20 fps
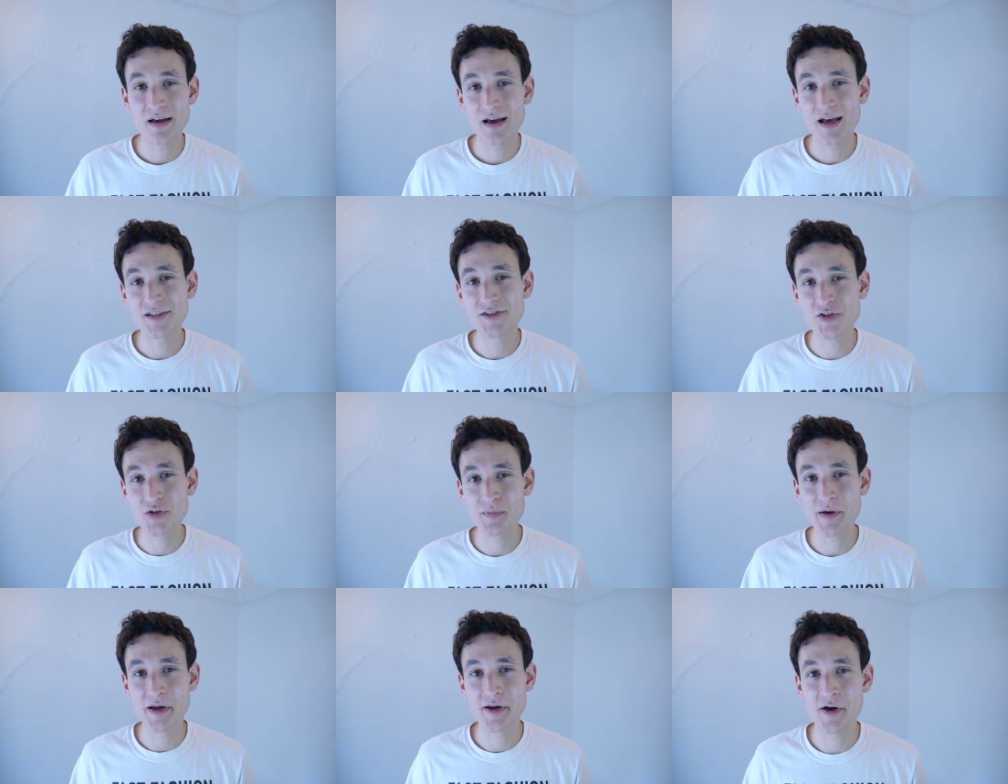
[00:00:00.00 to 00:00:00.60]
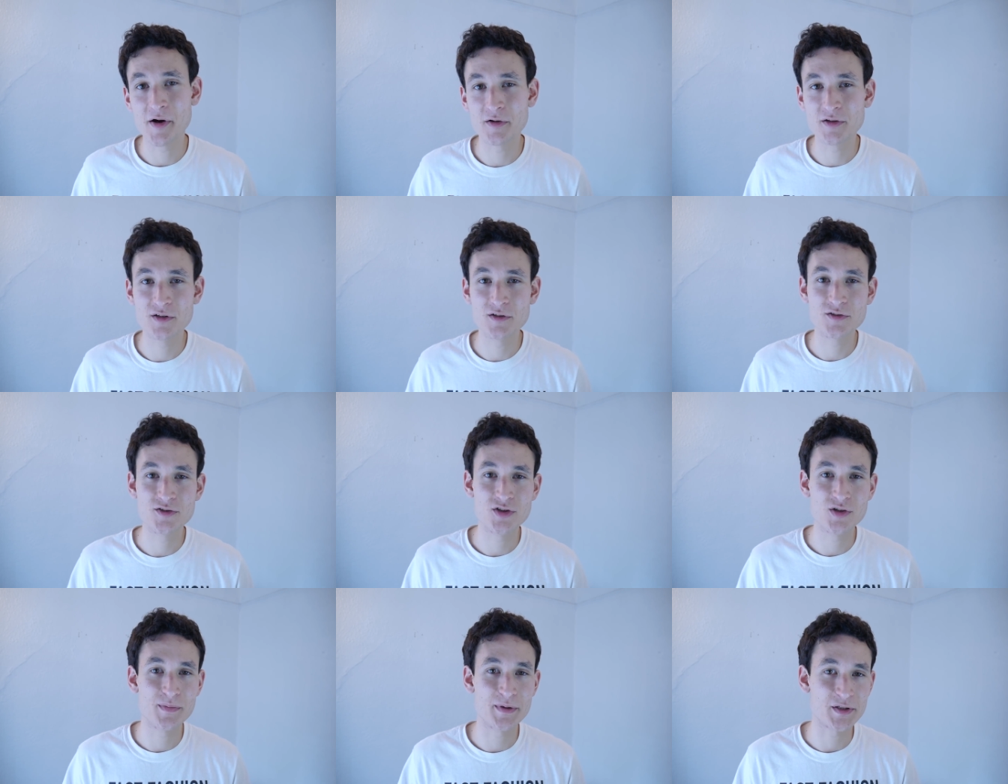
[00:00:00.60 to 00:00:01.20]
As you may know,
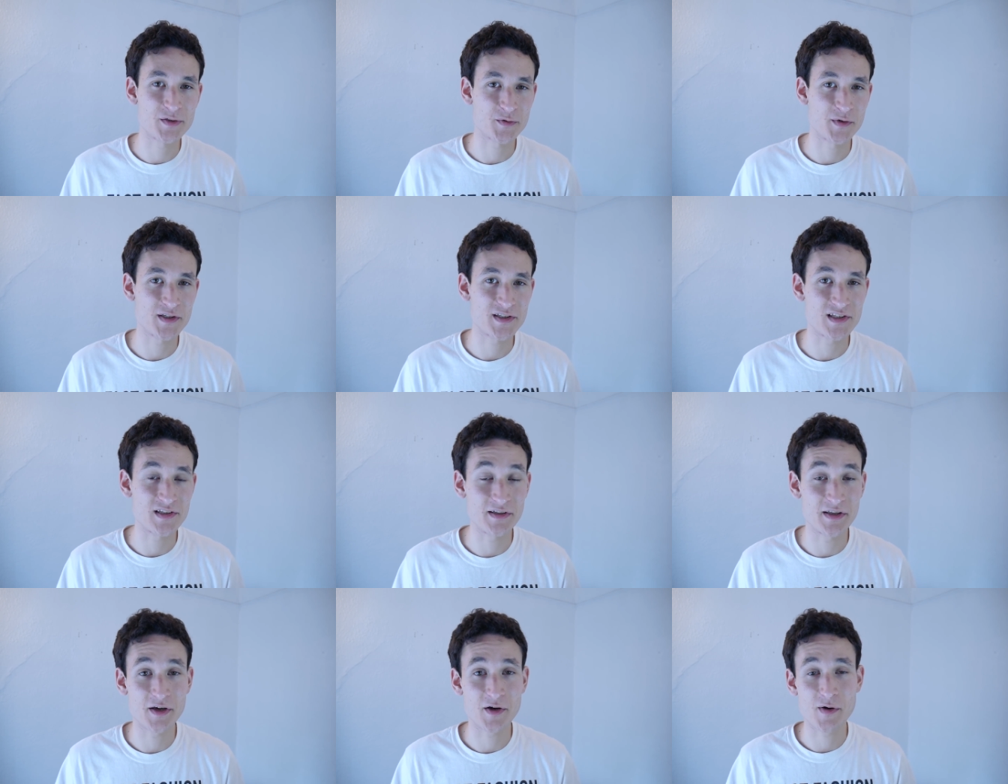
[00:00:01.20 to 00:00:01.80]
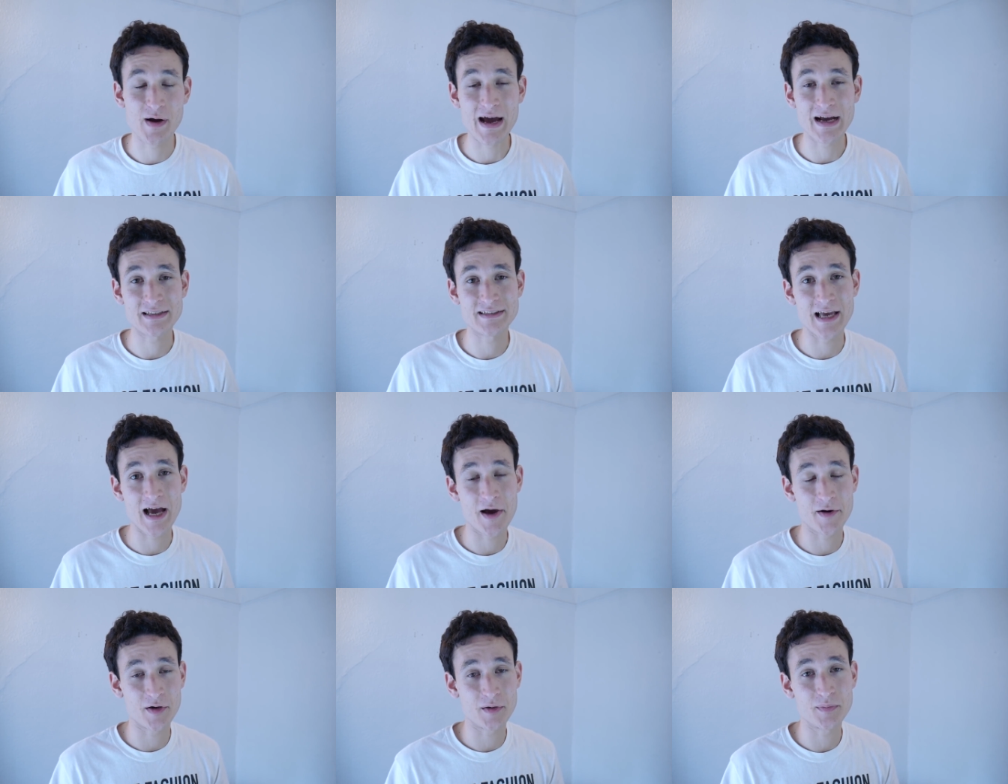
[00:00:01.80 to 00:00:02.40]
YouTube has recently cracked
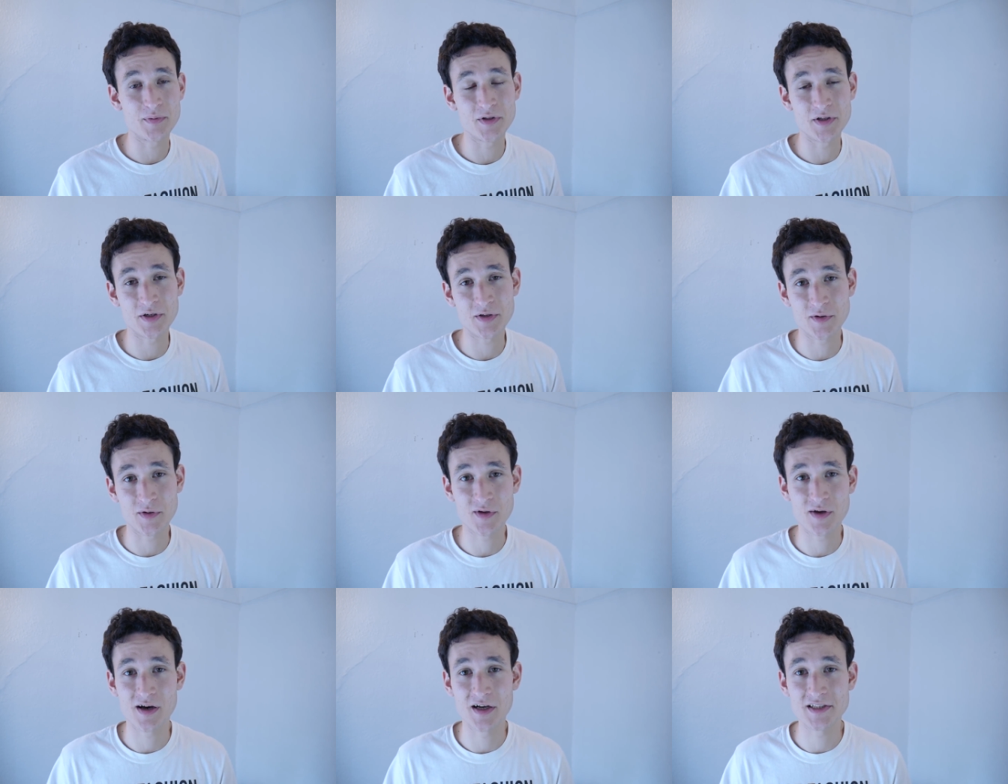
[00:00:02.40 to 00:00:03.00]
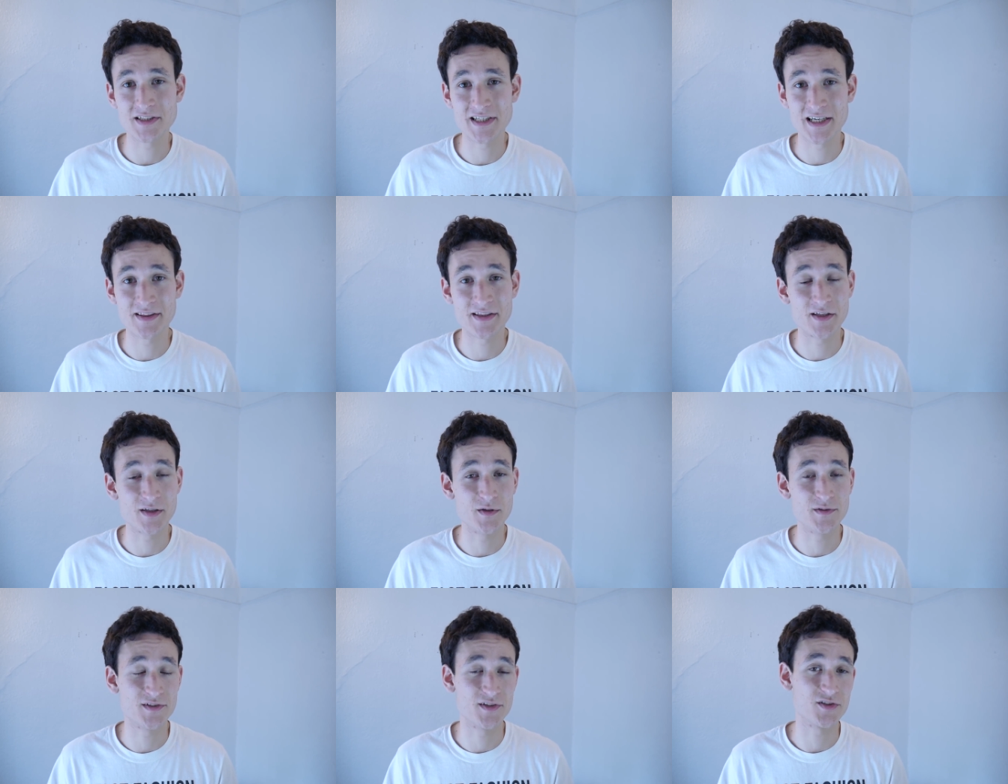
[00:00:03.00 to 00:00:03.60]
down on political content
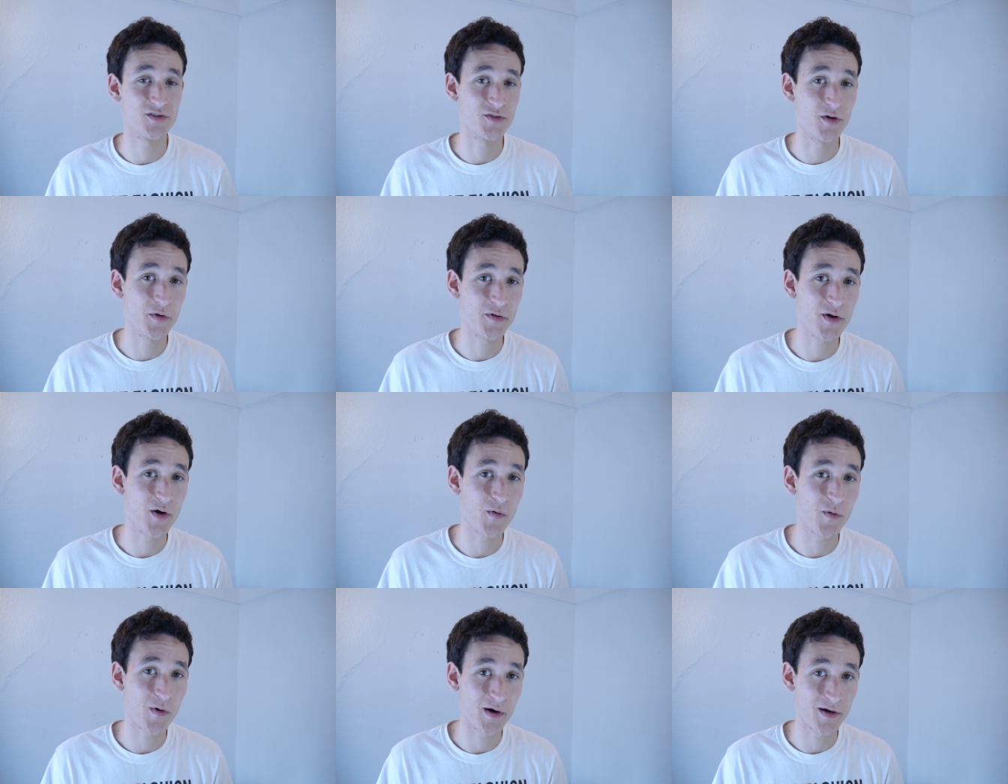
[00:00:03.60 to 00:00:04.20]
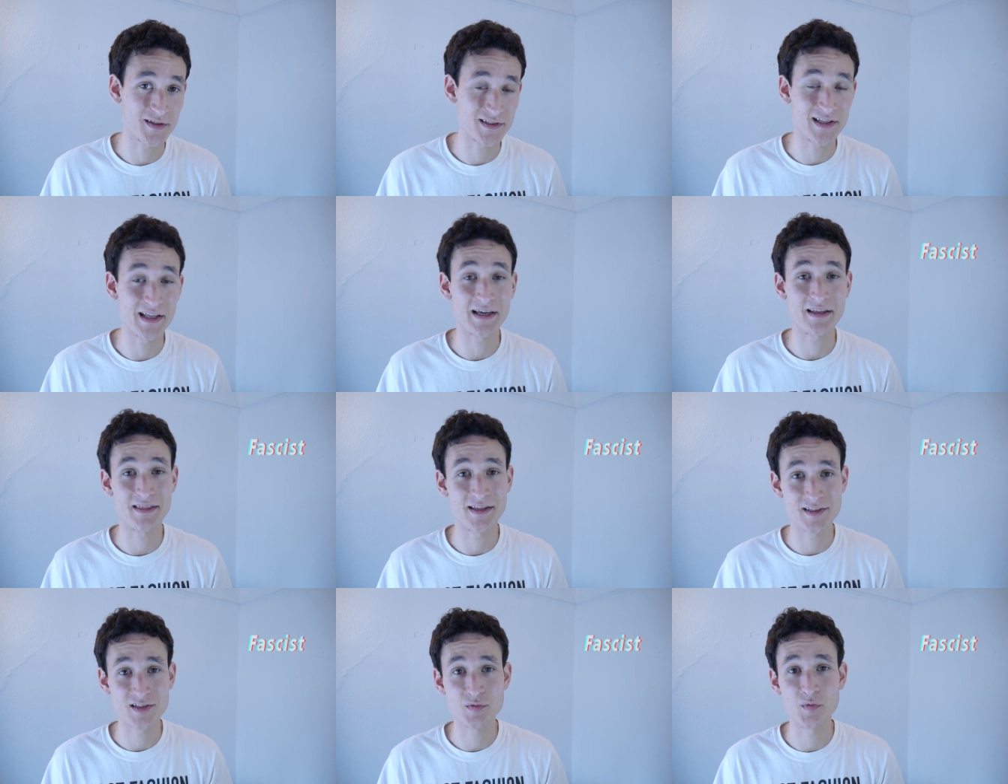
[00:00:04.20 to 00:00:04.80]
that uses no-no words
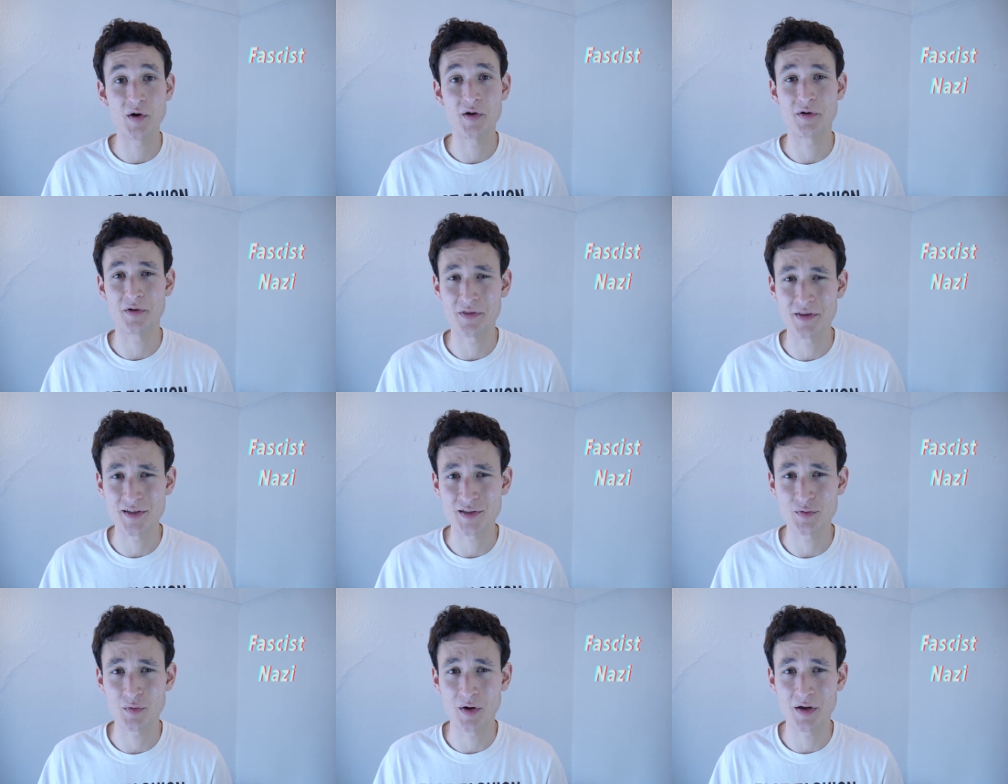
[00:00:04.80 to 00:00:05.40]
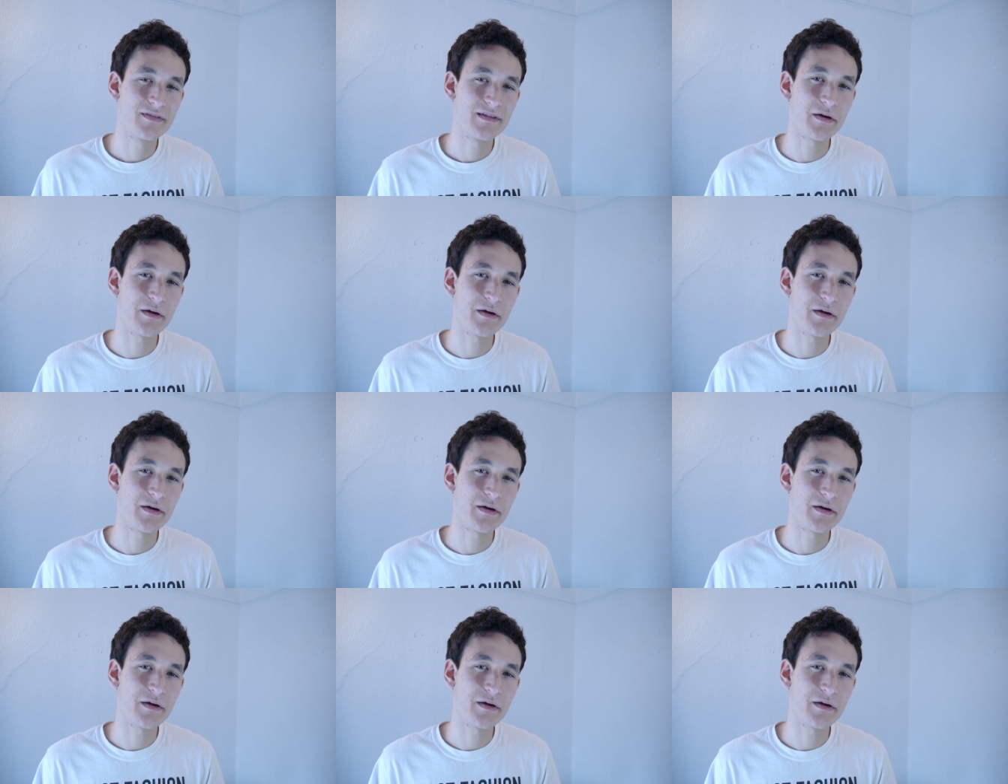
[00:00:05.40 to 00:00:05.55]
like this one or this one.